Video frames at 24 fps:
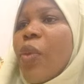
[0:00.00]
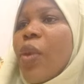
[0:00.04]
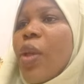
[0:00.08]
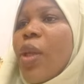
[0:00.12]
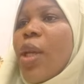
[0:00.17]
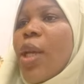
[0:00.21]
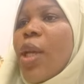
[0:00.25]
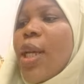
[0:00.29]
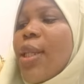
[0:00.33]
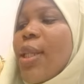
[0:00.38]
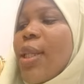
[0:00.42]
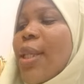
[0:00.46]

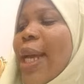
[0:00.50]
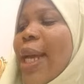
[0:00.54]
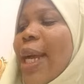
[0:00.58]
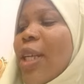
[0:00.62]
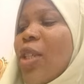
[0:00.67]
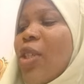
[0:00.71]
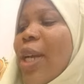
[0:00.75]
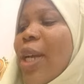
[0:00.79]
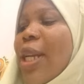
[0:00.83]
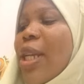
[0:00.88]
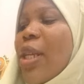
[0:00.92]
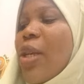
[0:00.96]
It is
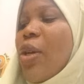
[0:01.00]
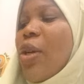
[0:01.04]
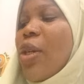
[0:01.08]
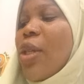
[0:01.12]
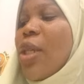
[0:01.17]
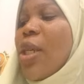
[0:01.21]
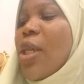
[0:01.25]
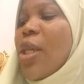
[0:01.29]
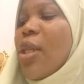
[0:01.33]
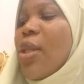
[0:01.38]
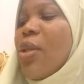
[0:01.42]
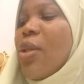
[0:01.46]
actually on
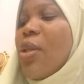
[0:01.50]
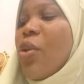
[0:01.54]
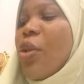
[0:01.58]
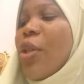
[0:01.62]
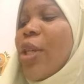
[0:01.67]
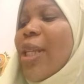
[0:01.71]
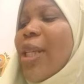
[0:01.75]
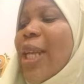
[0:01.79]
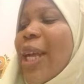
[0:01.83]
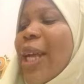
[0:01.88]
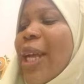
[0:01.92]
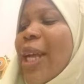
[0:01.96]
it. So you
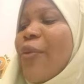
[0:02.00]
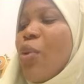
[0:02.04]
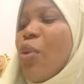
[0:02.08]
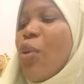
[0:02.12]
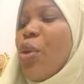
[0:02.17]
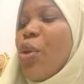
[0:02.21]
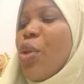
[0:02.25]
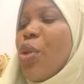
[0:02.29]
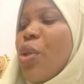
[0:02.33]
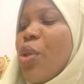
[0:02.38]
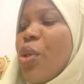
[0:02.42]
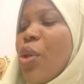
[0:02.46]
just have to go
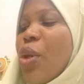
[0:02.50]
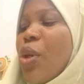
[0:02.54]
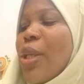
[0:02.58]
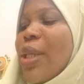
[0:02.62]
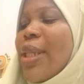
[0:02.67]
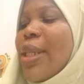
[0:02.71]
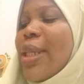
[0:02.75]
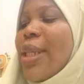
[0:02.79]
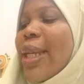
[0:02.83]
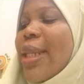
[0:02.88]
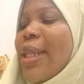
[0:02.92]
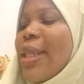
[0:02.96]
to your
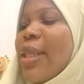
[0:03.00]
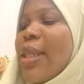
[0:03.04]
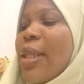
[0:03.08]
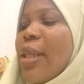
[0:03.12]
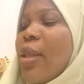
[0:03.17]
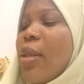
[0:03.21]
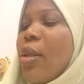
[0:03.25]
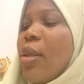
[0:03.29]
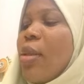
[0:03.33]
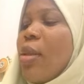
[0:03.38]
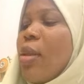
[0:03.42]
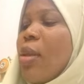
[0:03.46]

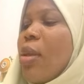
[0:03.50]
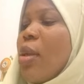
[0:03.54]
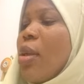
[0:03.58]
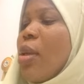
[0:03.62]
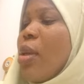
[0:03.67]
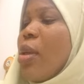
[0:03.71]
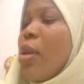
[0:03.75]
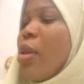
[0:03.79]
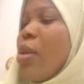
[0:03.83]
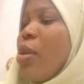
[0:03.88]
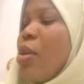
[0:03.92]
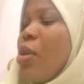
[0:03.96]
setting.
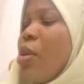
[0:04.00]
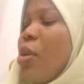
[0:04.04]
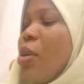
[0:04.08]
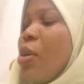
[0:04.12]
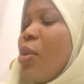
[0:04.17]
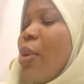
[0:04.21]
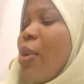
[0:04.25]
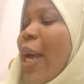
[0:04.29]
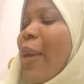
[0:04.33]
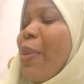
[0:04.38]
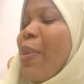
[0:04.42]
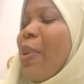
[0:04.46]

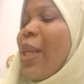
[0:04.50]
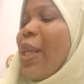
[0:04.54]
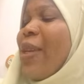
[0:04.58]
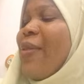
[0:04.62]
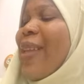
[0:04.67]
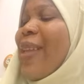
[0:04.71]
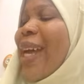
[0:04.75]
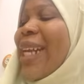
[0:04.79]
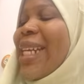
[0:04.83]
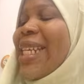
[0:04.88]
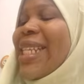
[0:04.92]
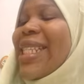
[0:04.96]
So I believe
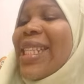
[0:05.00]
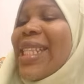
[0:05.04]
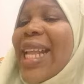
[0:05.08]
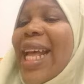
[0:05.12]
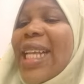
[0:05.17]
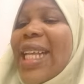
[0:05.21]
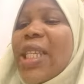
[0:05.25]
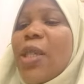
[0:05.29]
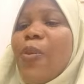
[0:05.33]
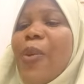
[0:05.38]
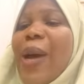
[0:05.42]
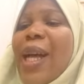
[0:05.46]
that this
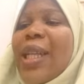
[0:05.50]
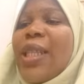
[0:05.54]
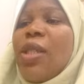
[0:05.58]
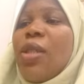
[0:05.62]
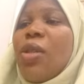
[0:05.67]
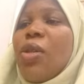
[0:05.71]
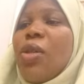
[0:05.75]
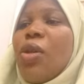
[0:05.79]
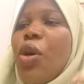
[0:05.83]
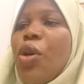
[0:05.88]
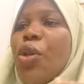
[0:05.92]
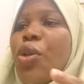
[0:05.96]
last part
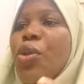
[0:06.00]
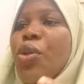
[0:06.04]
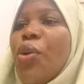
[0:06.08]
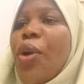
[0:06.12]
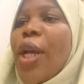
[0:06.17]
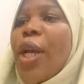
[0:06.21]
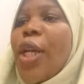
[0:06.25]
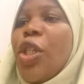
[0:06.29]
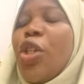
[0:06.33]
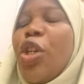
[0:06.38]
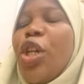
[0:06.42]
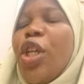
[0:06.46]
is also
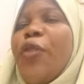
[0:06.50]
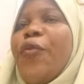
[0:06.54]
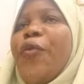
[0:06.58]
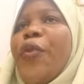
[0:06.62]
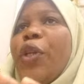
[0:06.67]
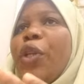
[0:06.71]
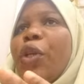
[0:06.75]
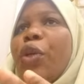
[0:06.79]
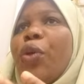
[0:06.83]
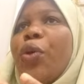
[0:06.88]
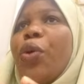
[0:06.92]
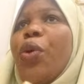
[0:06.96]
a short
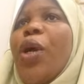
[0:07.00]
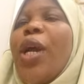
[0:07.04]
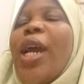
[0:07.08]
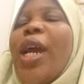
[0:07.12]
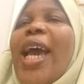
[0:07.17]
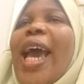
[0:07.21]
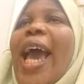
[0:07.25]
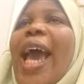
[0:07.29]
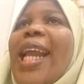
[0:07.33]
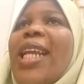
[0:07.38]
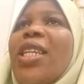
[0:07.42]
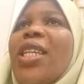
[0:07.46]
video
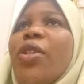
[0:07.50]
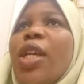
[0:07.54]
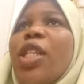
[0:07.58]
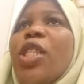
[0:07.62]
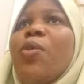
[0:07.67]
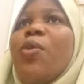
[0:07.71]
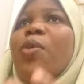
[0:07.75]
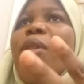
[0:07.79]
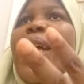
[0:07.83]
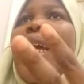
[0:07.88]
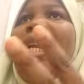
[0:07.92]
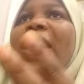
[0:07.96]
and it's going to
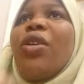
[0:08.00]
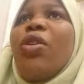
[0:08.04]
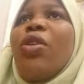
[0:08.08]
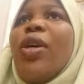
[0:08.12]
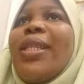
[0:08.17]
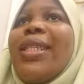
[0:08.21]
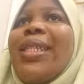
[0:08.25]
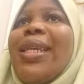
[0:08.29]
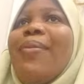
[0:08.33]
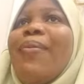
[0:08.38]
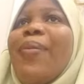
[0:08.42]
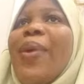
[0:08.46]
be telling
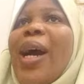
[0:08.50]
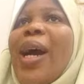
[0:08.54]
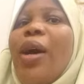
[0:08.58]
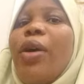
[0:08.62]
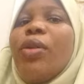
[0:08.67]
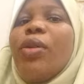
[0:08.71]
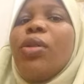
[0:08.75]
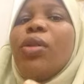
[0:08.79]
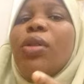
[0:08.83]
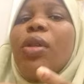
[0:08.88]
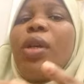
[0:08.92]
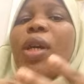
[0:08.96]
us
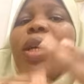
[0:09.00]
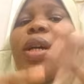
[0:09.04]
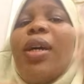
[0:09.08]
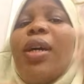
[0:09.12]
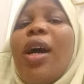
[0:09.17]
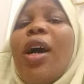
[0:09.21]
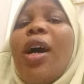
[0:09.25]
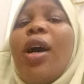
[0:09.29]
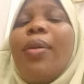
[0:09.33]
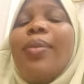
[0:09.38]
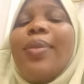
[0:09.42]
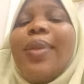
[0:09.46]
about
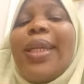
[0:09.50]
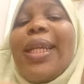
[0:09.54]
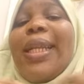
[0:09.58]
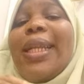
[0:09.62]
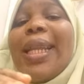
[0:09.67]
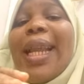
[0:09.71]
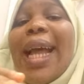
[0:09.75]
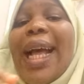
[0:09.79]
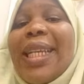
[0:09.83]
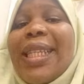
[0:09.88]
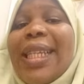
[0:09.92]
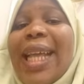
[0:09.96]
the
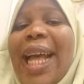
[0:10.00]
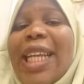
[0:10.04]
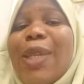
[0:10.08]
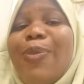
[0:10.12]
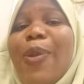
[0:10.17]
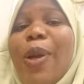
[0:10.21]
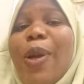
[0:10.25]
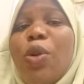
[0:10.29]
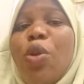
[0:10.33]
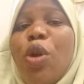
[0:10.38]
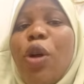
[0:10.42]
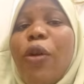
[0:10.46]
last
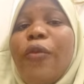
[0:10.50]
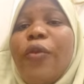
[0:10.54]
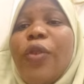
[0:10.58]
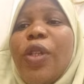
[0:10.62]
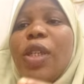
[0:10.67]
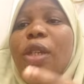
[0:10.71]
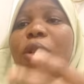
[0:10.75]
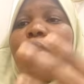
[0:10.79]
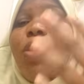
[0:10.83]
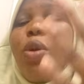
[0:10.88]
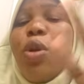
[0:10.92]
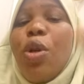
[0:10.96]
aspect of
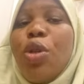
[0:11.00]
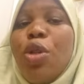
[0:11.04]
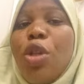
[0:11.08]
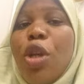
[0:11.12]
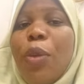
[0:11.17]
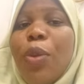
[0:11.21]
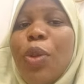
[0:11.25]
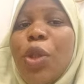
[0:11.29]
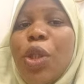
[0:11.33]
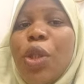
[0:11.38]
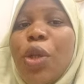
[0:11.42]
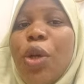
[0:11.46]
the
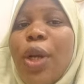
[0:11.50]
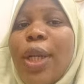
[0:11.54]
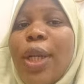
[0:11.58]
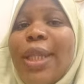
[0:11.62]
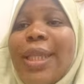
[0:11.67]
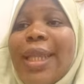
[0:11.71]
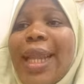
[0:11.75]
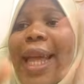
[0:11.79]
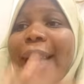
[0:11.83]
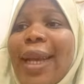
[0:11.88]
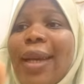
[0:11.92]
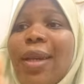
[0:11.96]
close-up shots,
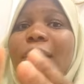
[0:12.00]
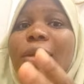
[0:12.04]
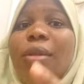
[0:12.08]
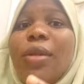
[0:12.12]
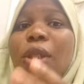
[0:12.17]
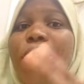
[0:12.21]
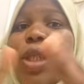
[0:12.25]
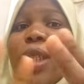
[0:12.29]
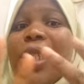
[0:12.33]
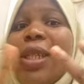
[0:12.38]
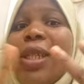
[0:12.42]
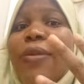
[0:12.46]
like
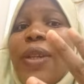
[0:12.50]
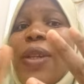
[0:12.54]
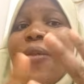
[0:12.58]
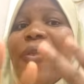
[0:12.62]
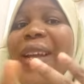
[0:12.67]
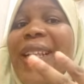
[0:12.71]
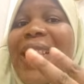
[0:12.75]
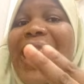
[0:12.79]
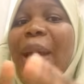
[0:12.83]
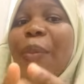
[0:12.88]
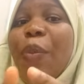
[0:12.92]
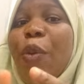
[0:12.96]
the
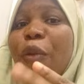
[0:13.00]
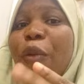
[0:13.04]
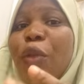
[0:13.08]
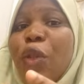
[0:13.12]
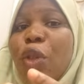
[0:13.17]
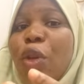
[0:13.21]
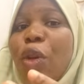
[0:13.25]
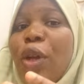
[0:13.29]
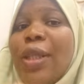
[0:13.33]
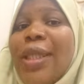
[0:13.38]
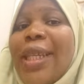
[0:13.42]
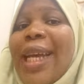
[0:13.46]
different type of
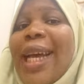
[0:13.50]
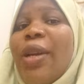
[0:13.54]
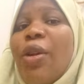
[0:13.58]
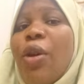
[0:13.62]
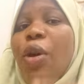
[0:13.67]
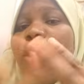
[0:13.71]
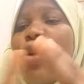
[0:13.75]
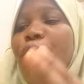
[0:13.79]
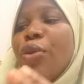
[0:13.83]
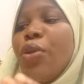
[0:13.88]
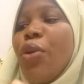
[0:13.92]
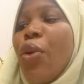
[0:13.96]
shots, and
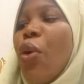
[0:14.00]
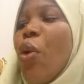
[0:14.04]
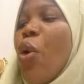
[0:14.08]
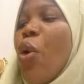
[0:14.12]
also